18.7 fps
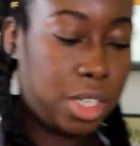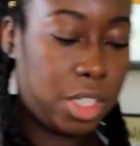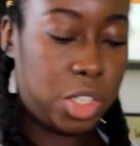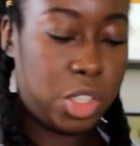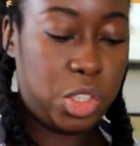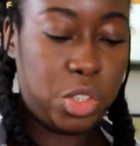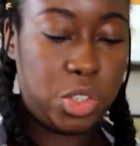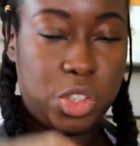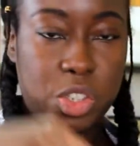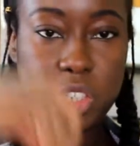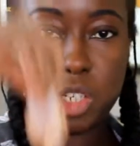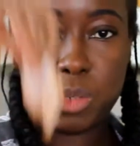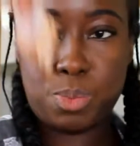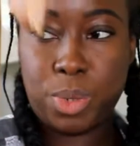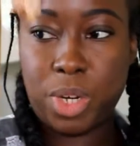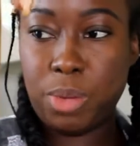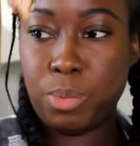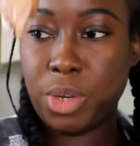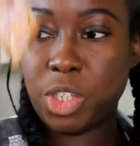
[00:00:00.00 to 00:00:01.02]
You just
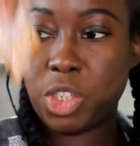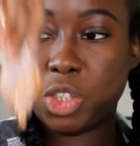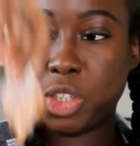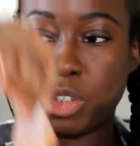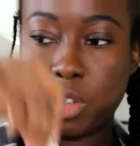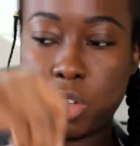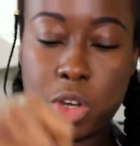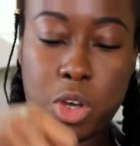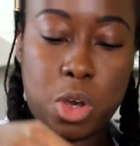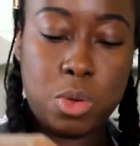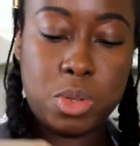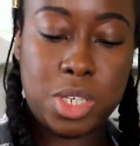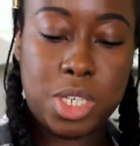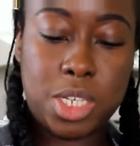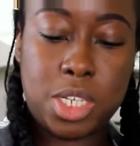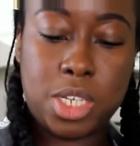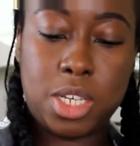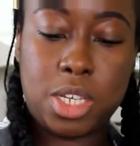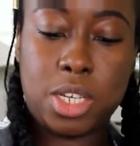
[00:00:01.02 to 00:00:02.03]
pretty much coat
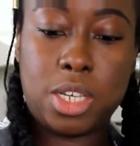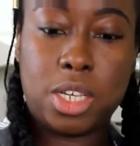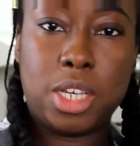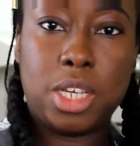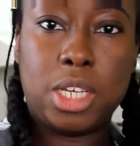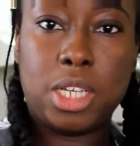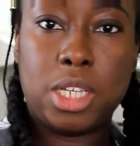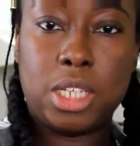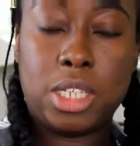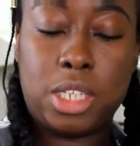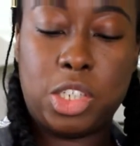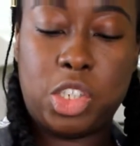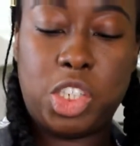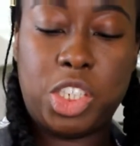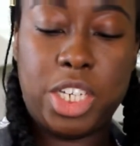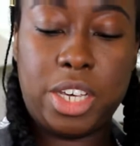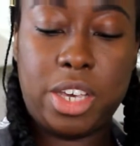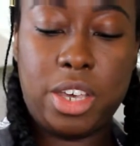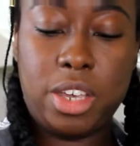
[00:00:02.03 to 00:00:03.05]
the
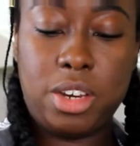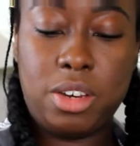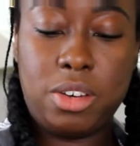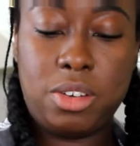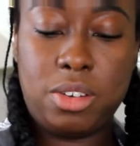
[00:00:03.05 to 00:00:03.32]
chicken,